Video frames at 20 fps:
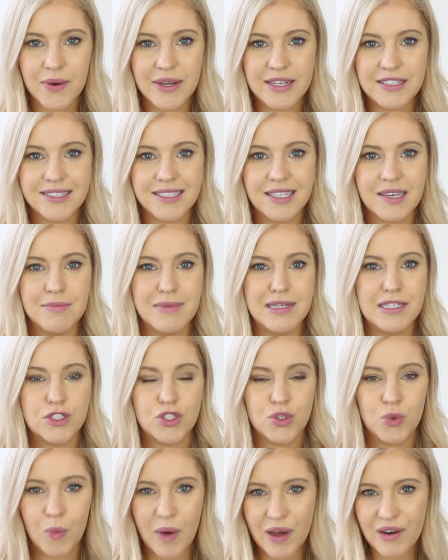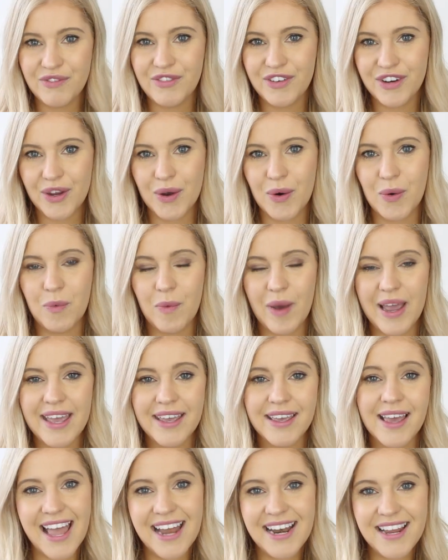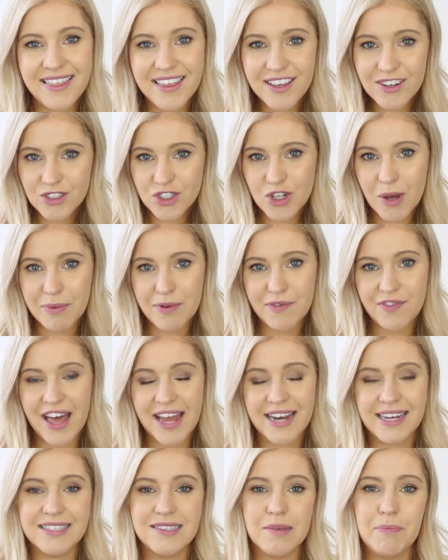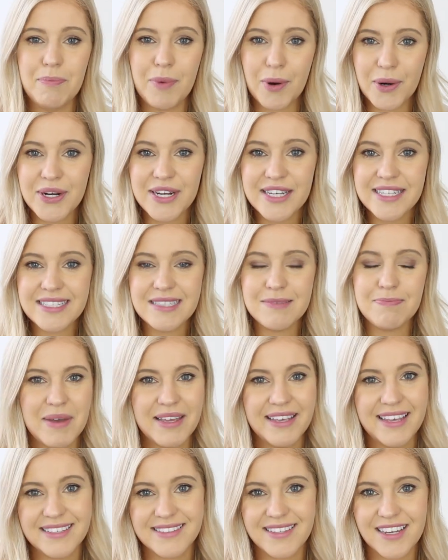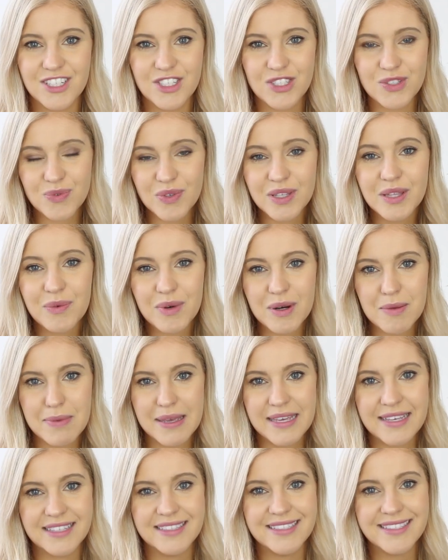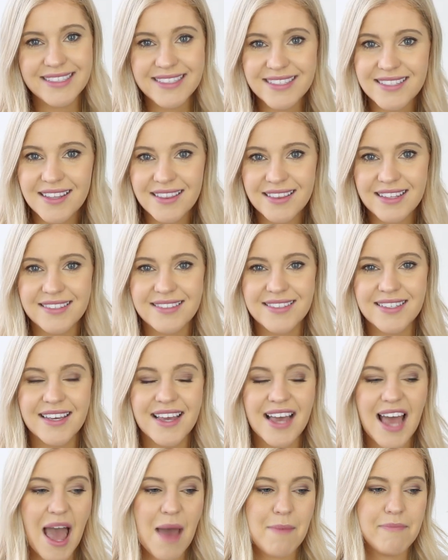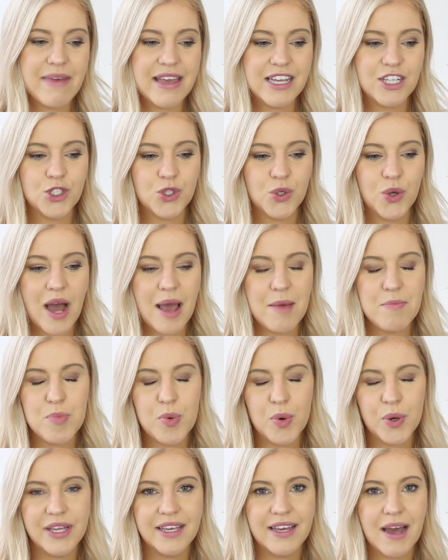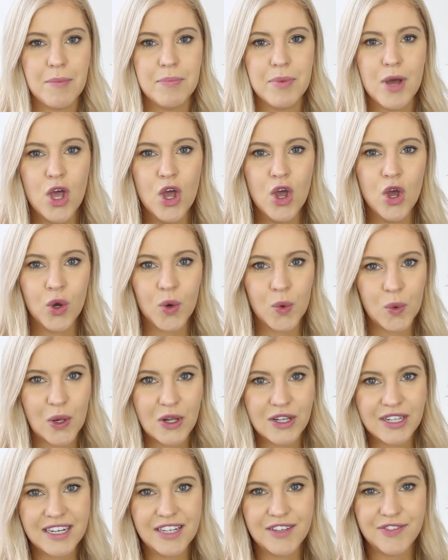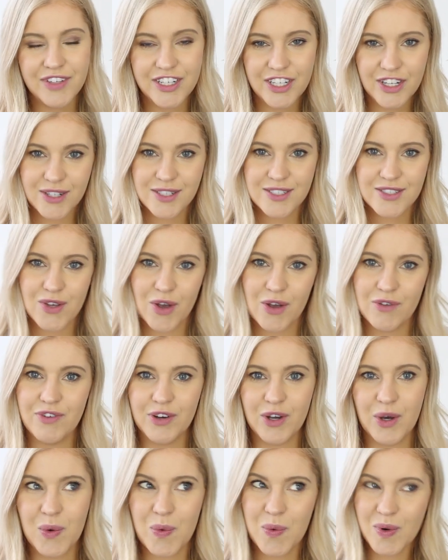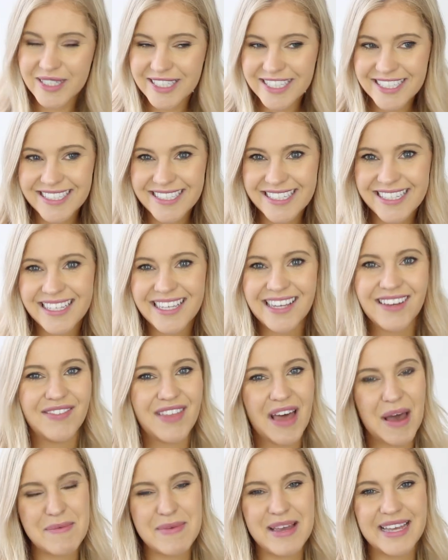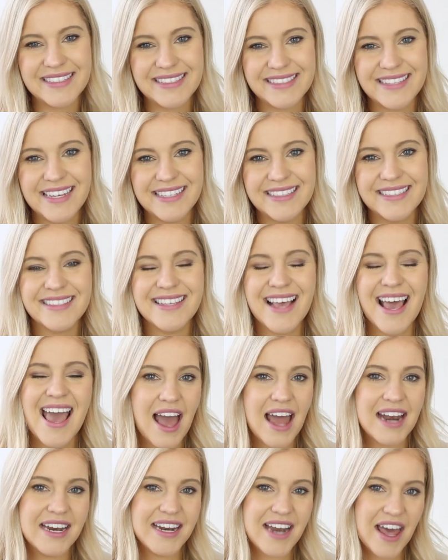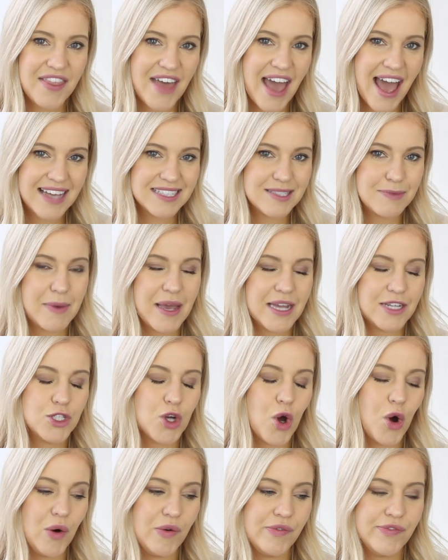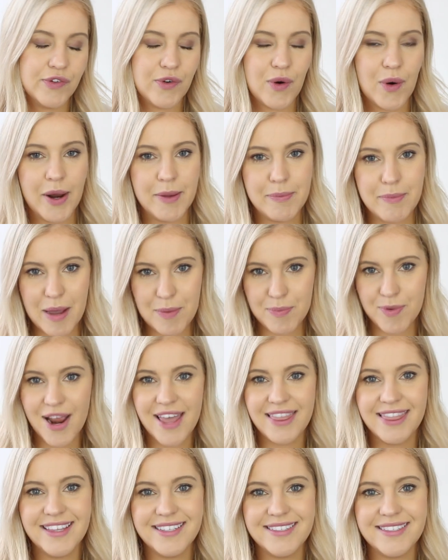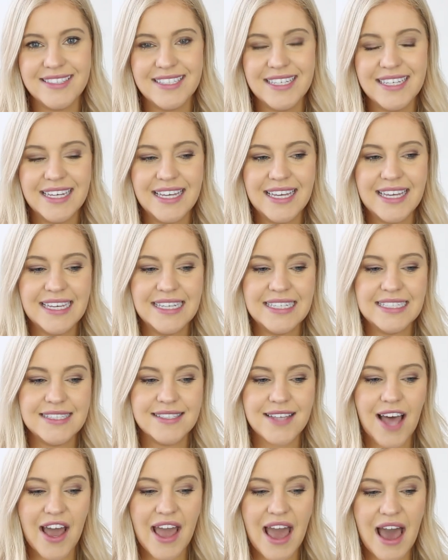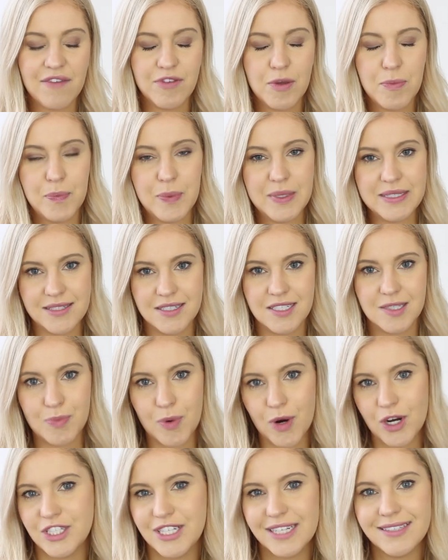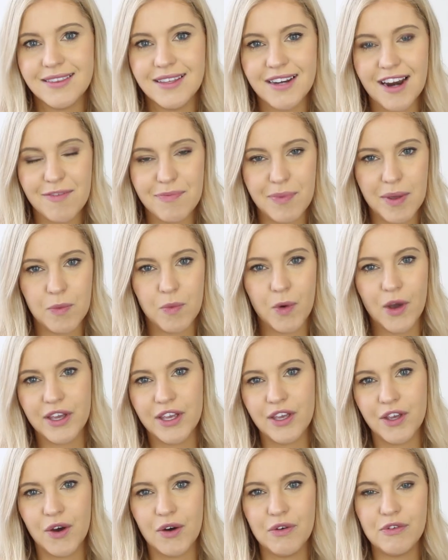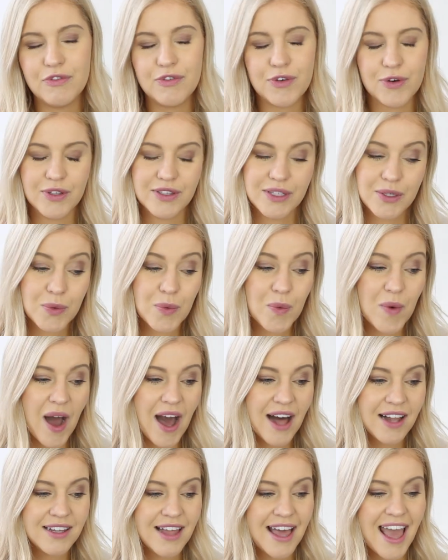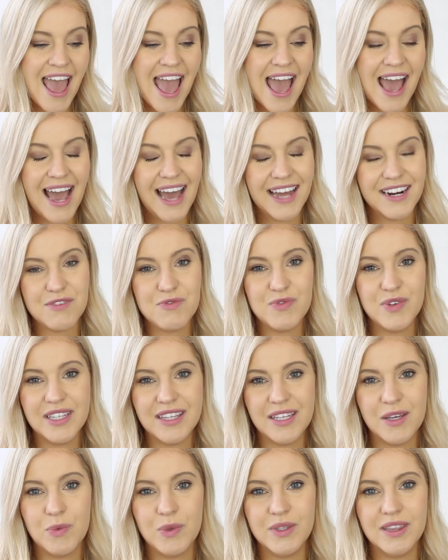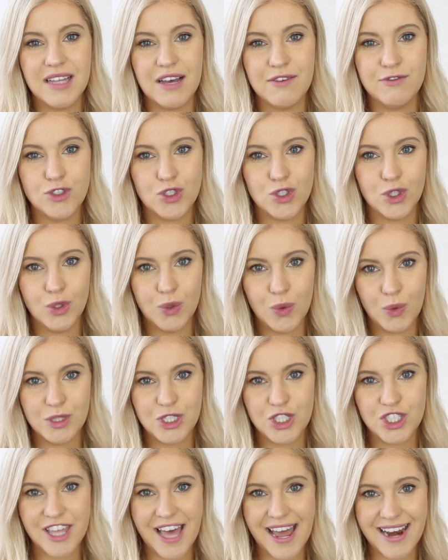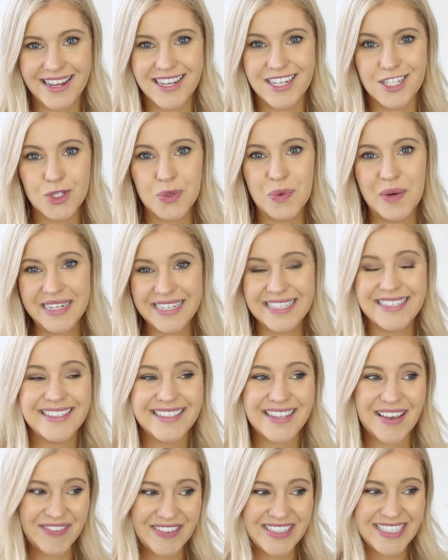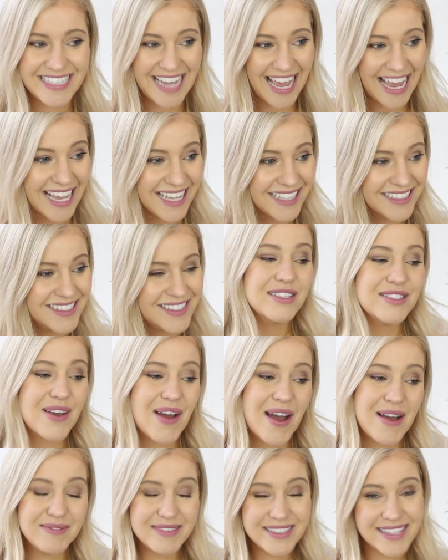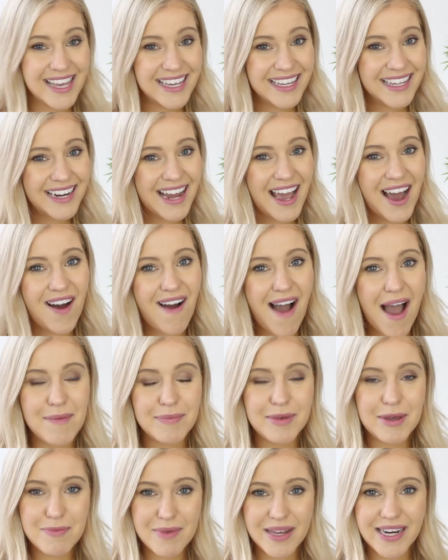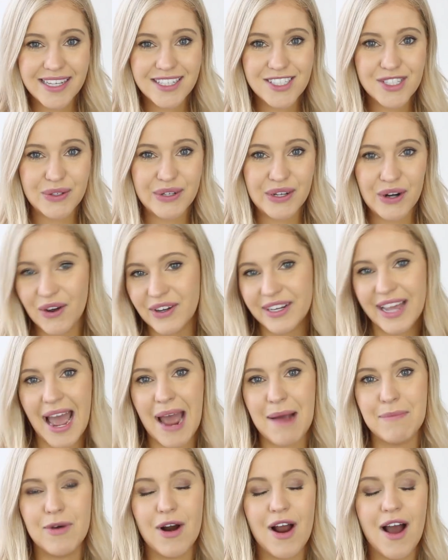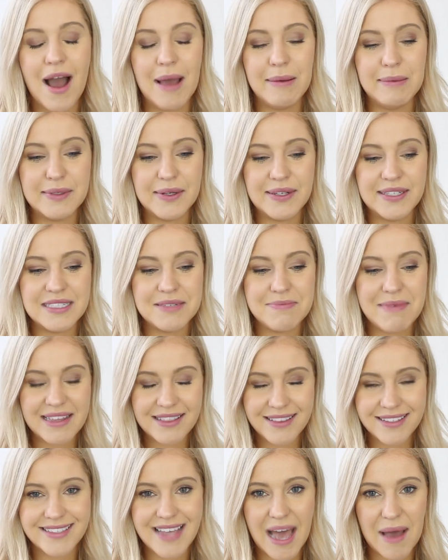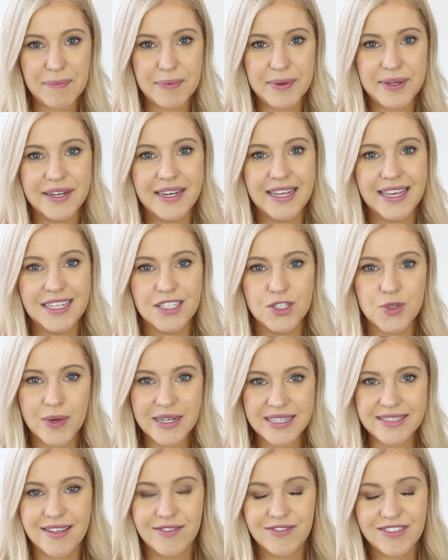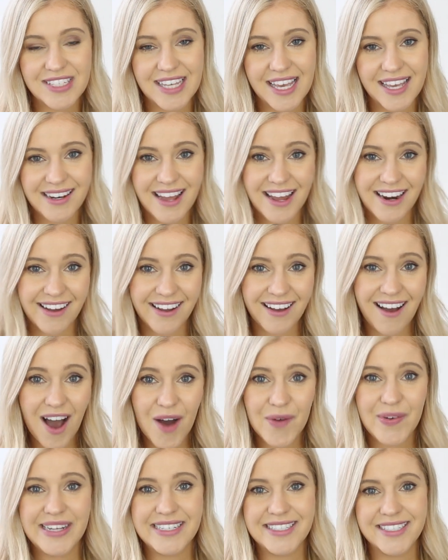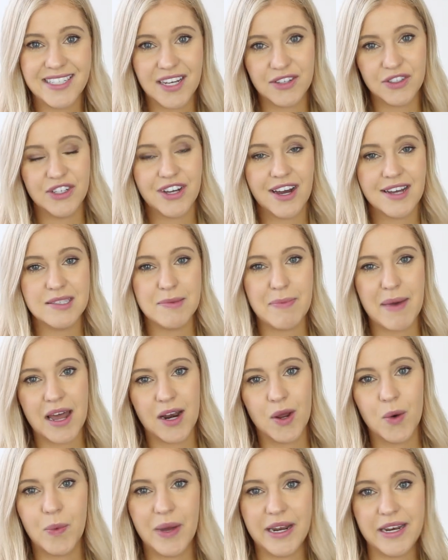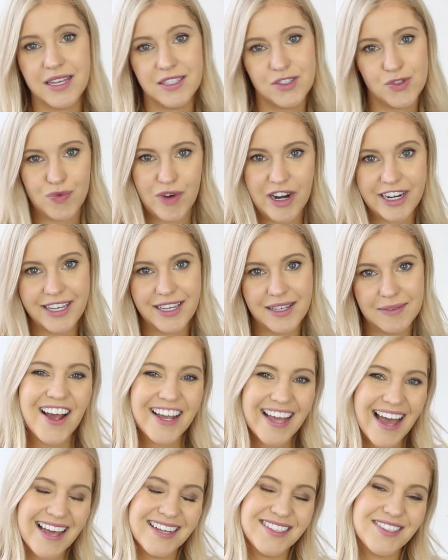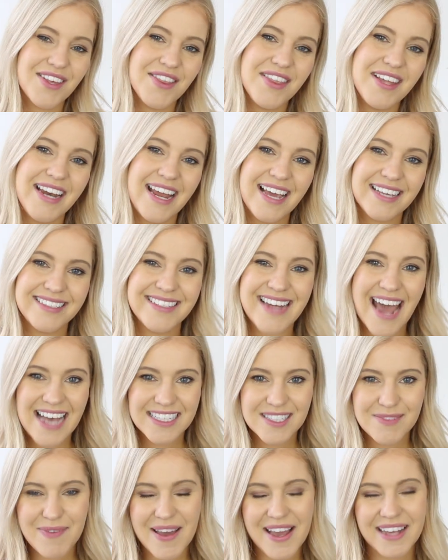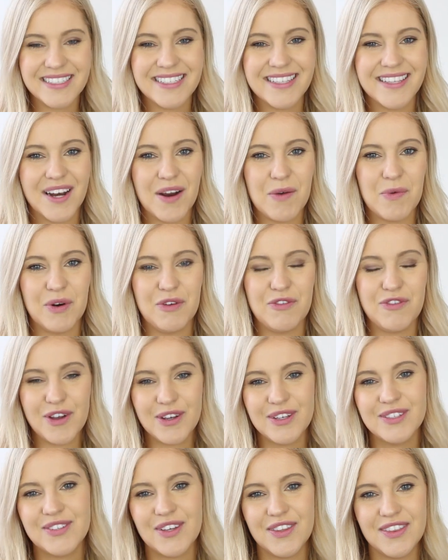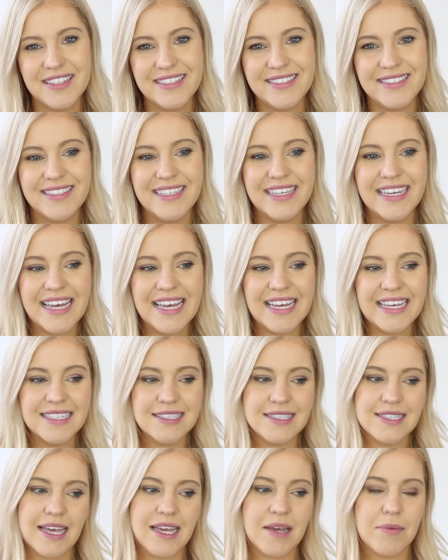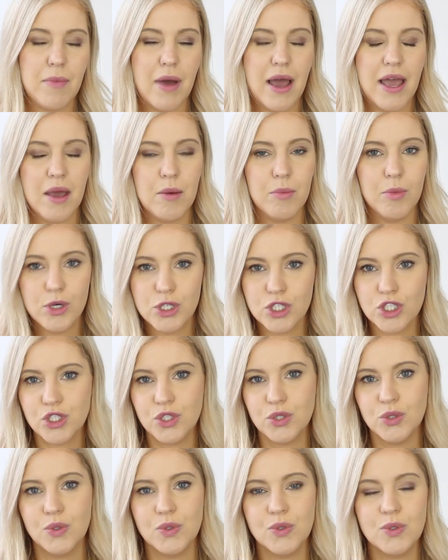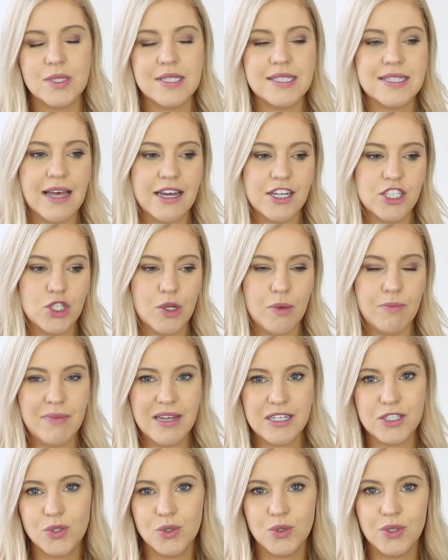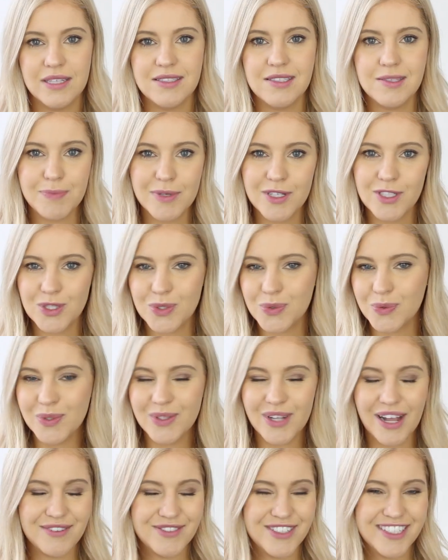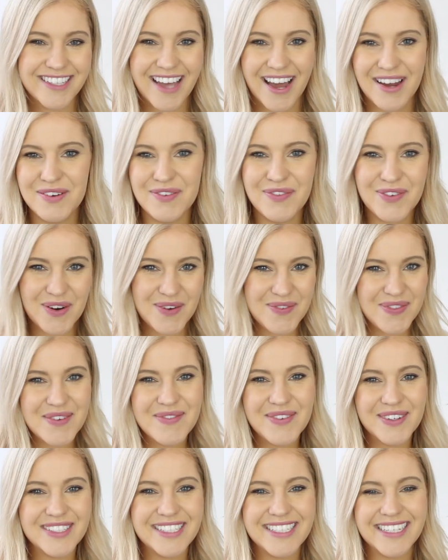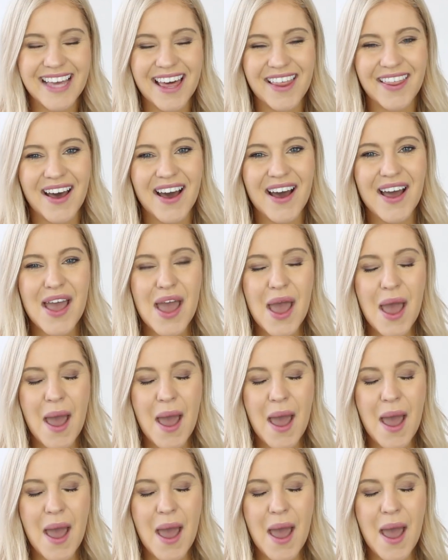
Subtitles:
going to commit to 1 video a week. Anything on top of that is a bonus, but yes, I just really want to be consistent this year and make sure I'm putting up quality videos over quantity, if that makes sense. And another aspect of growing my brand this year is I have a business project that I've been working on for a little while, and I really would love to launch that in 2017. So I'm saying it now, I'm committing to it on camera. I'm going to make this happen in 2017, and I can't wait to tell you guys about it when it's ready. Okay, so the next aspect that I want to focus on this year is like my emotional / mental and spiritual. I've just kind of grouped them all together,